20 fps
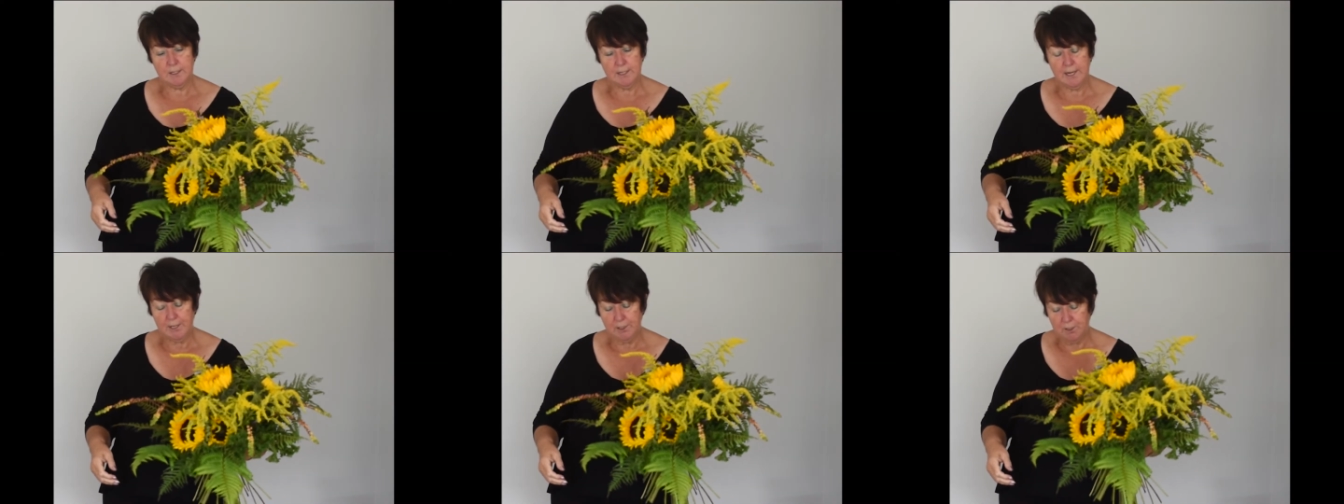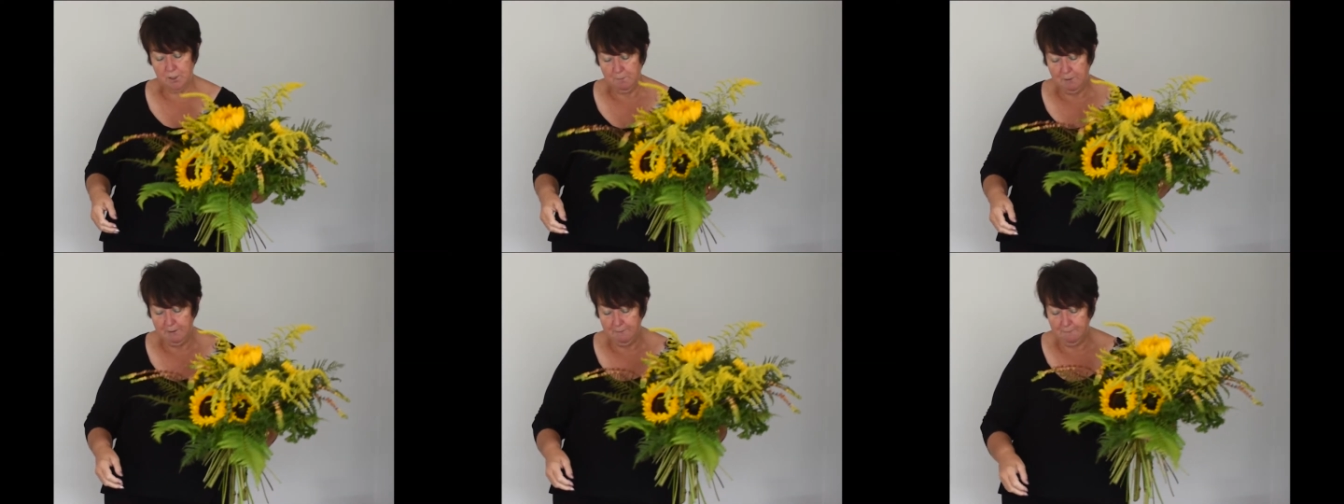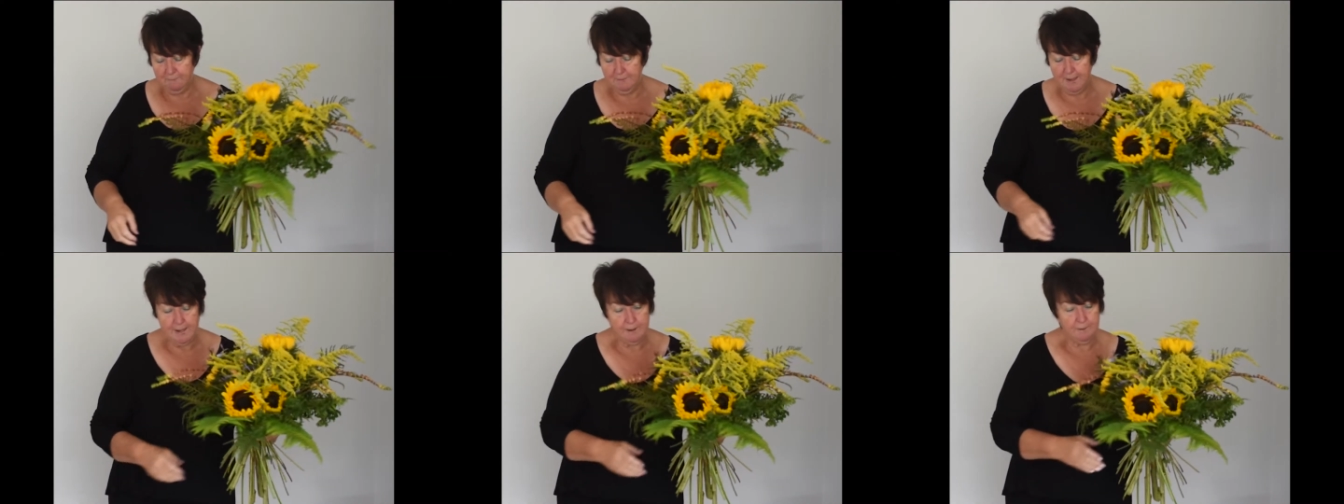tend to be
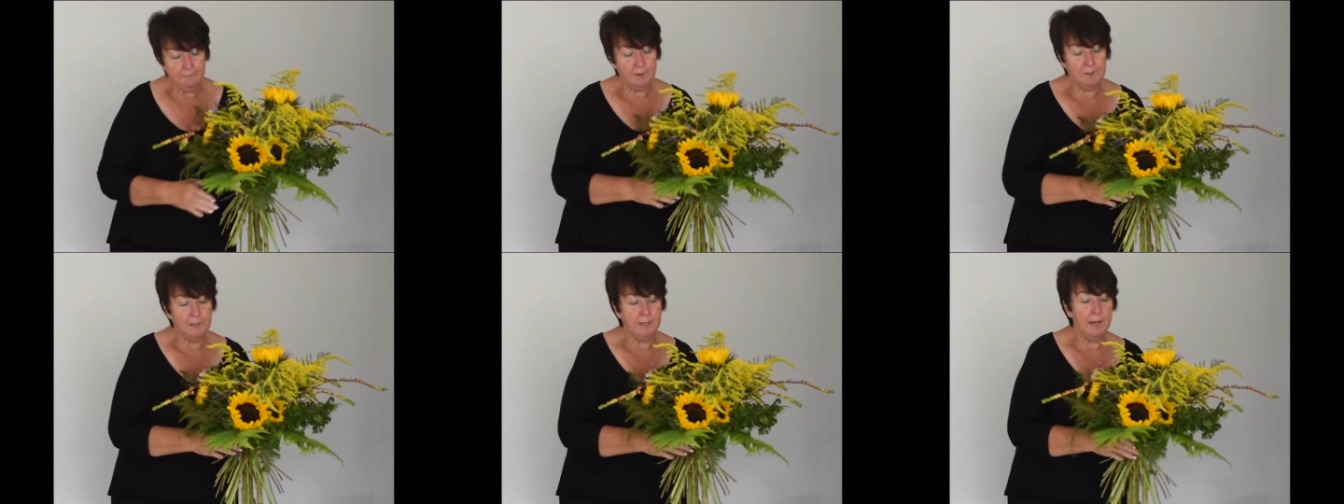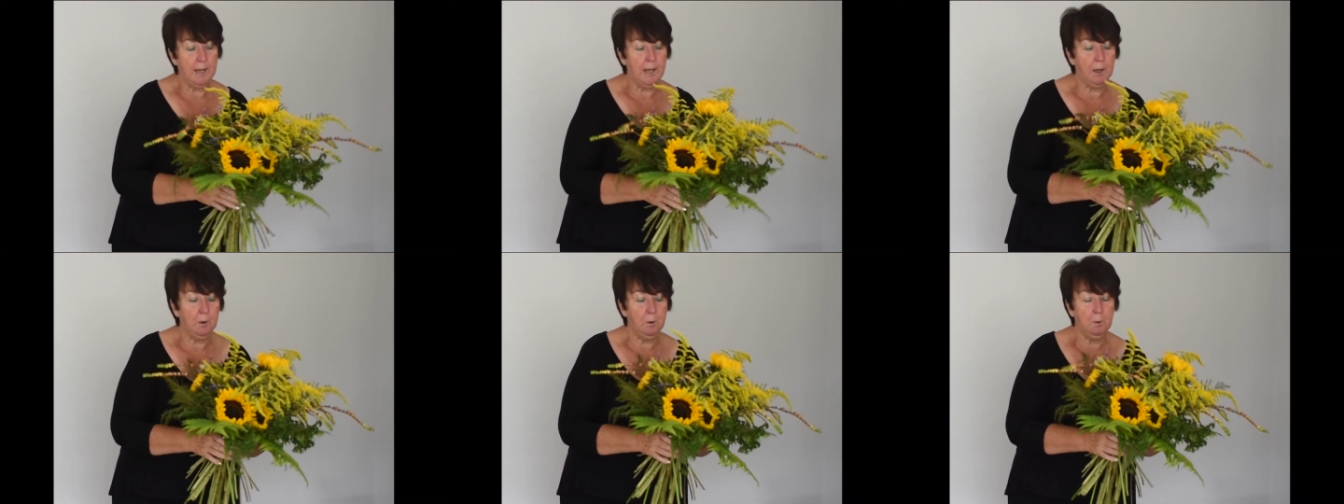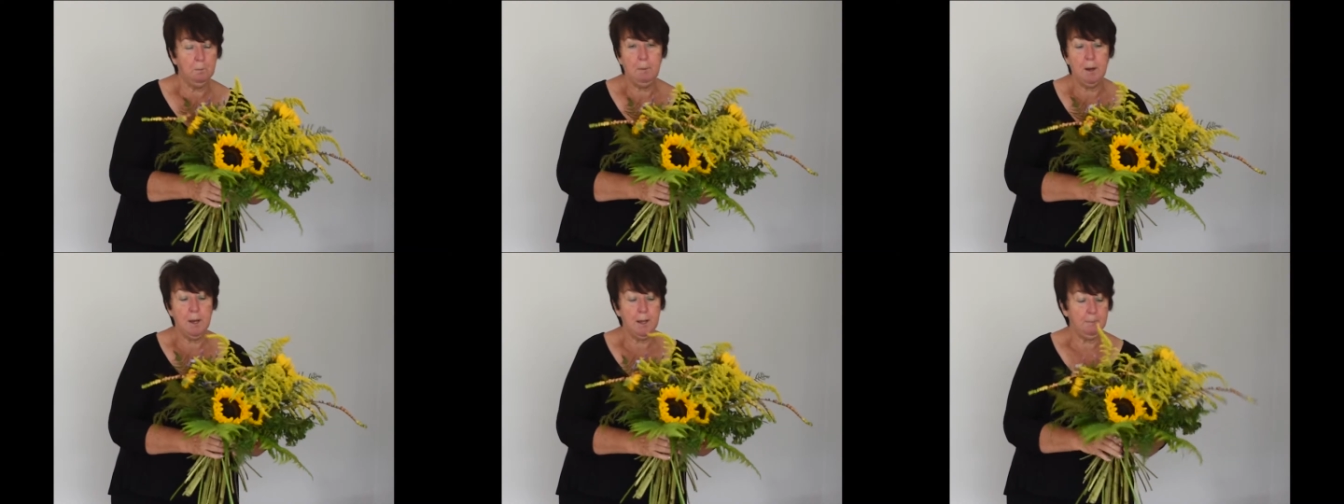favoured
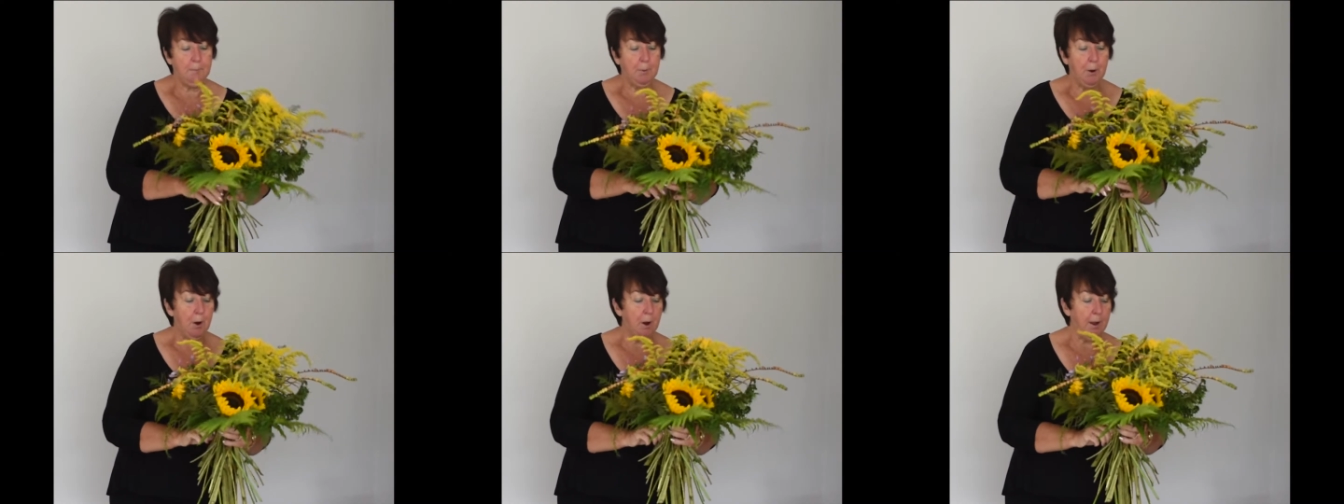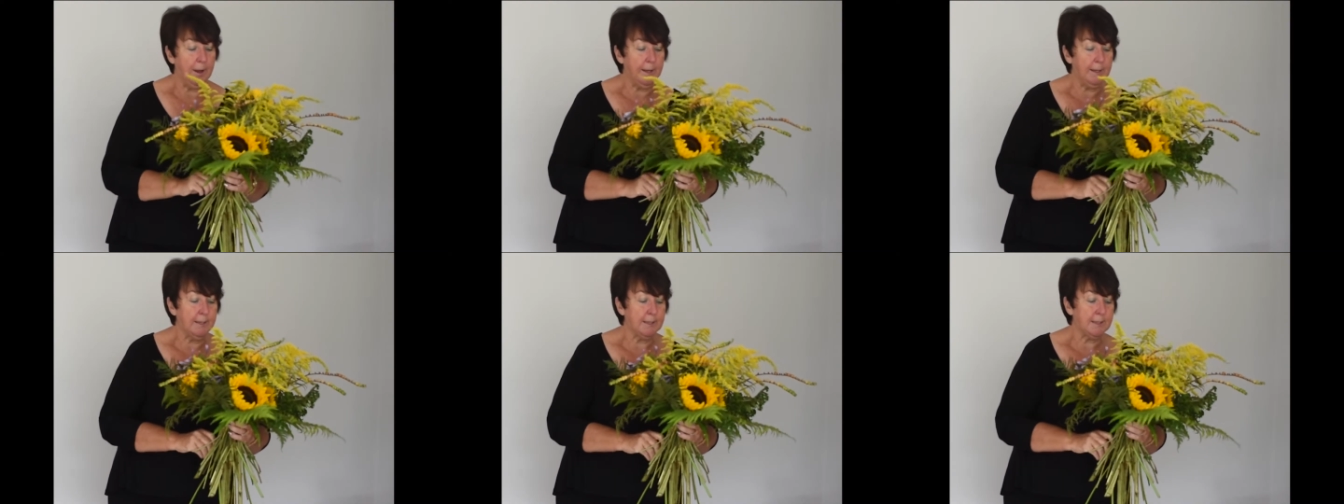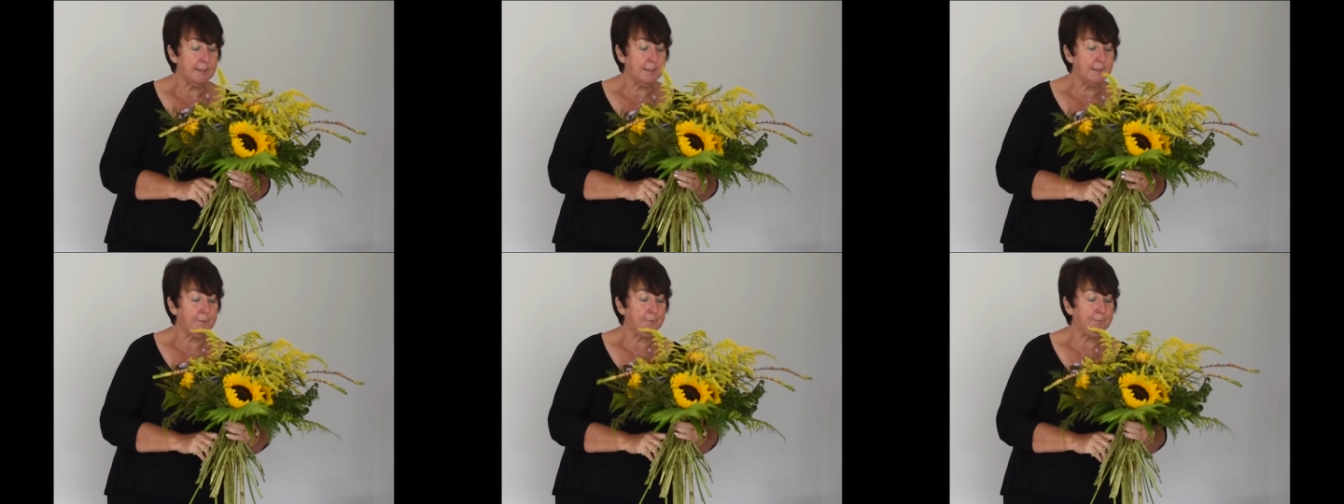now by
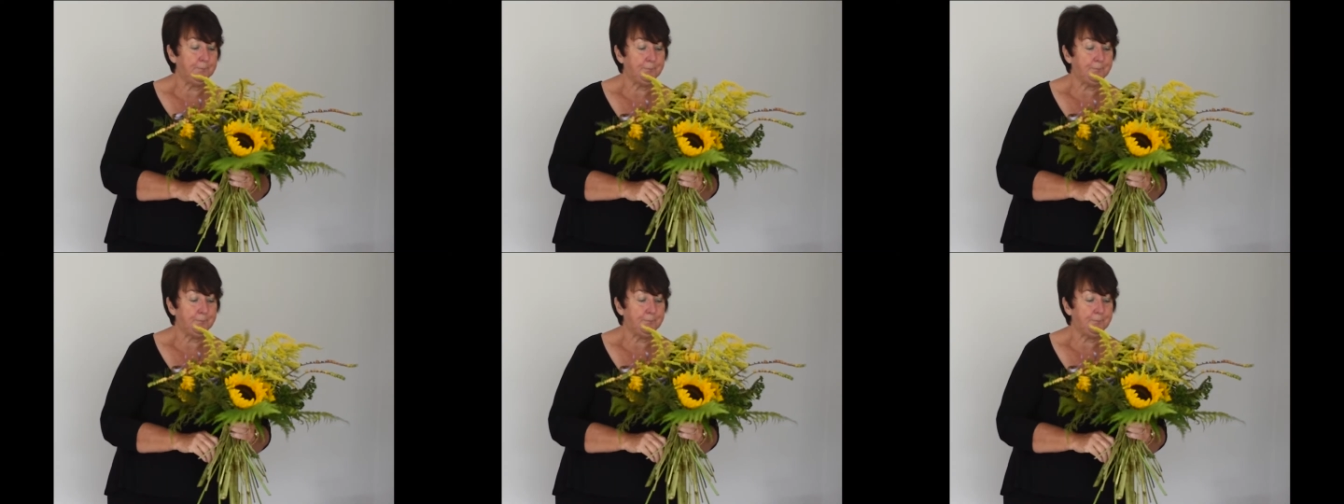brides.